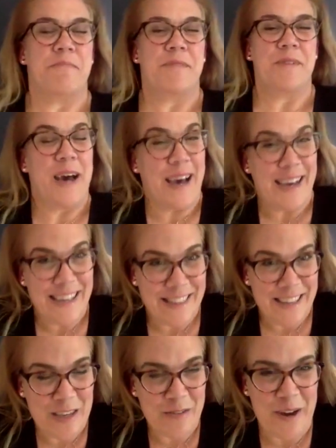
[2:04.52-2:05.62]
hi,
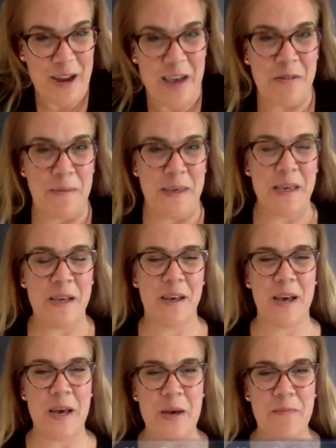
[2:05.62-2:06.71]
thank you for having me.
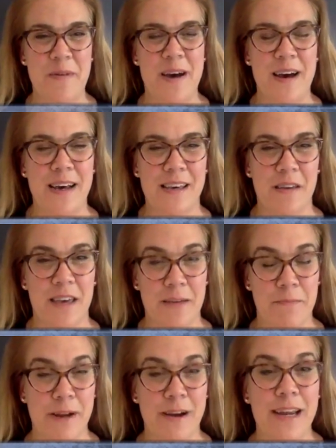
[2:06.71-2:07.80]
I
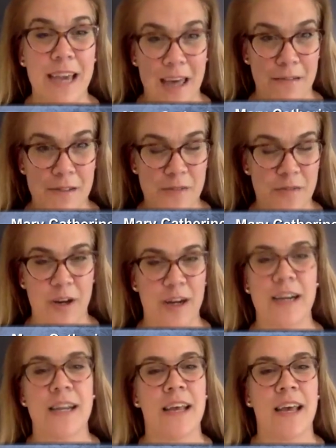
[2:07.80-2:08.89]
am Mary Catherine
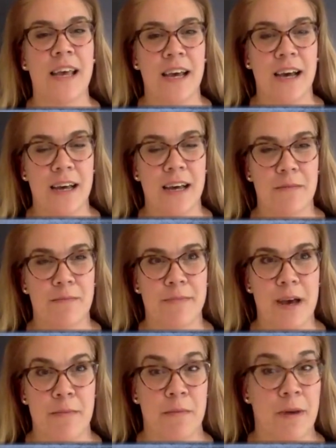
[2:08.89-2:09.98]
Savard. I'm
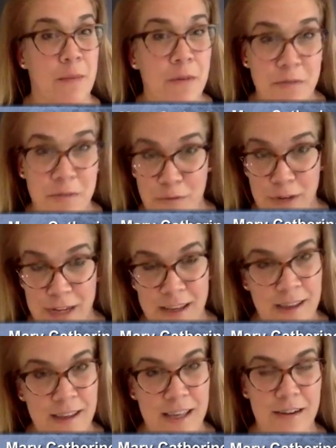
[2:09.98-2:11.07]
a mom of
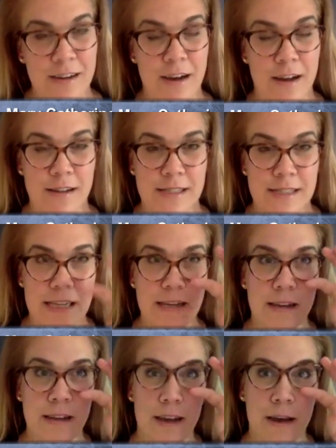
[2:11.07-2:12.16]
three here in Holliston.
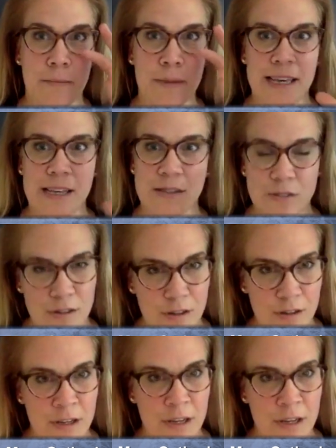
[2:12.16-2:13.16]
My kids are